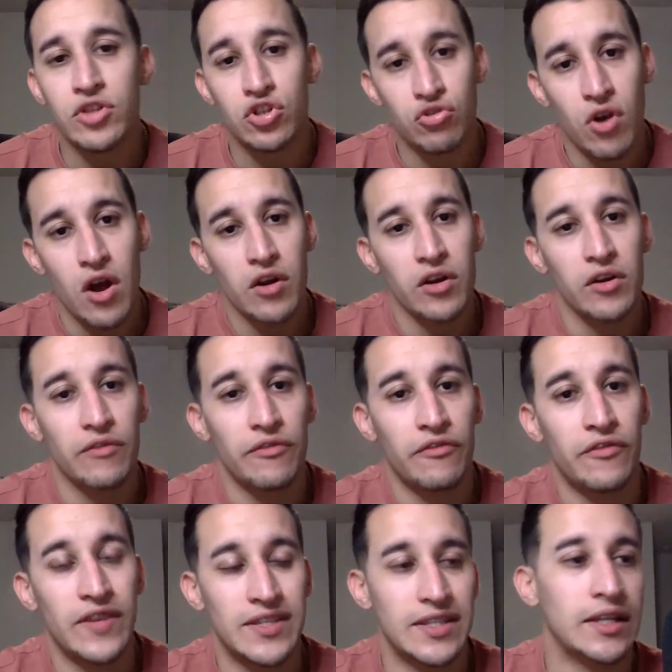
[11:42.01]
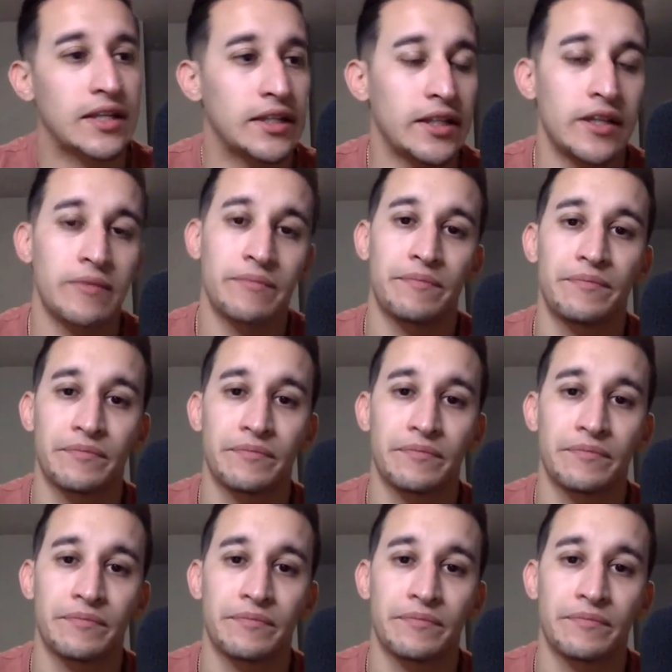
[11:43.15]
stronger physically.